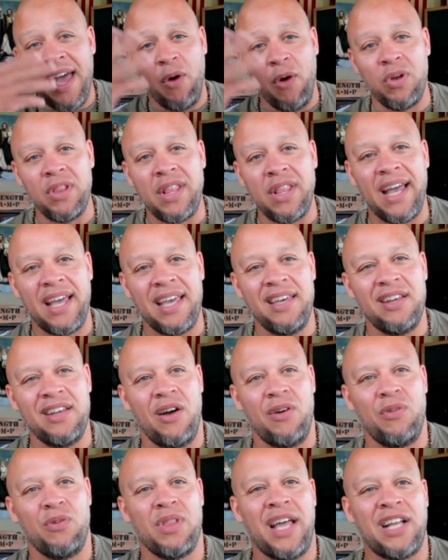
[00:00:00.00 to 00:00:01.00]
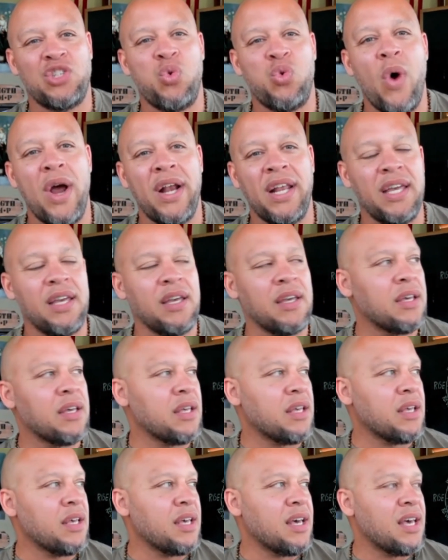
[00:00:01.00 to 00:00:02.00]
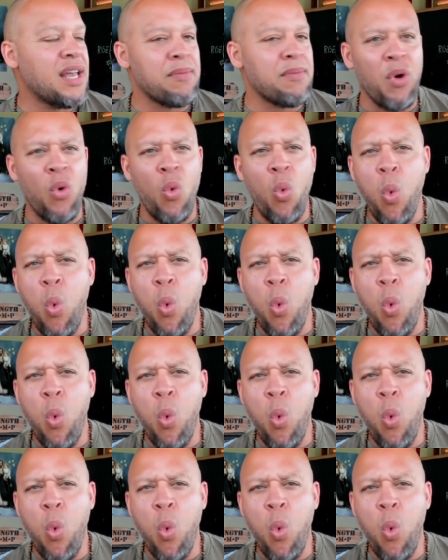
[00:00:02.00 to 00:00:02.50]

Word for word: we're like, you know, we're like 20. I'm like,